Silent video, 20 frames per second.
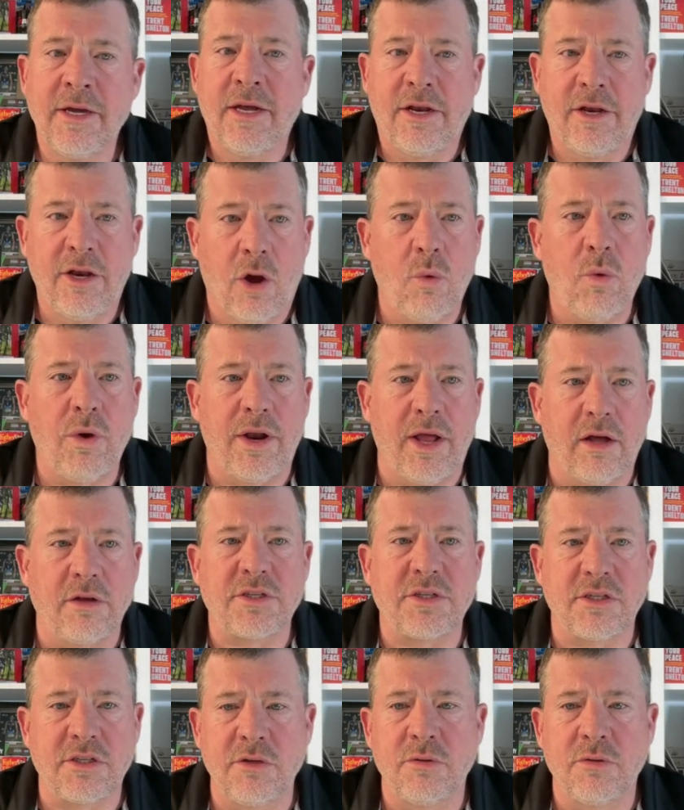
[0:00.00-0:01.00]
No one else
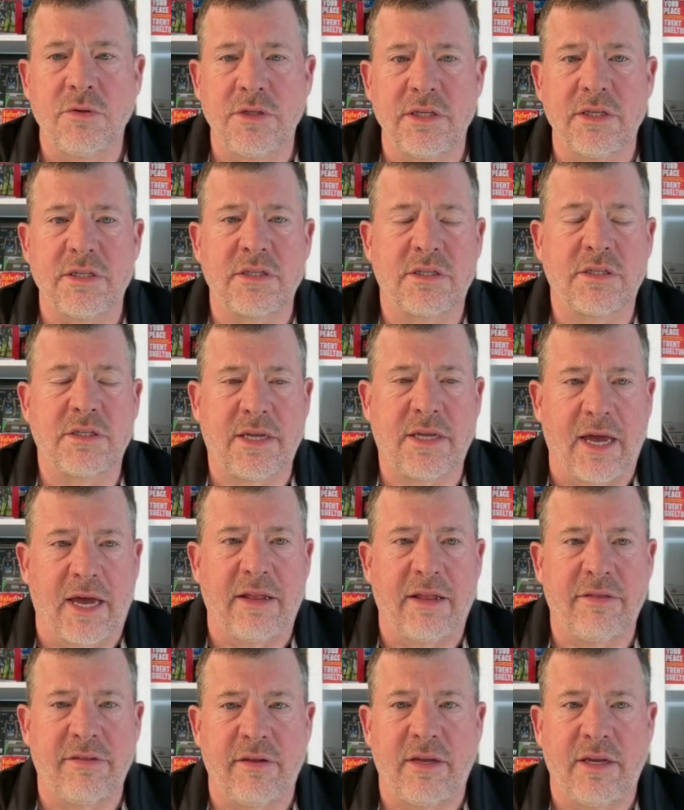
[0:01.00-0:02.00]
is doing this kind
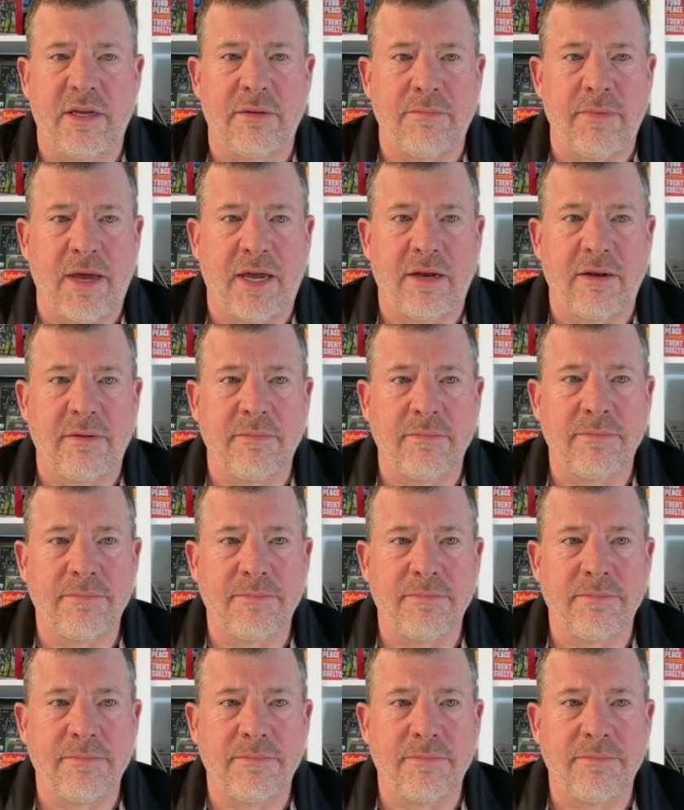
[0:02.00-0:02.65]
of thing in Maine.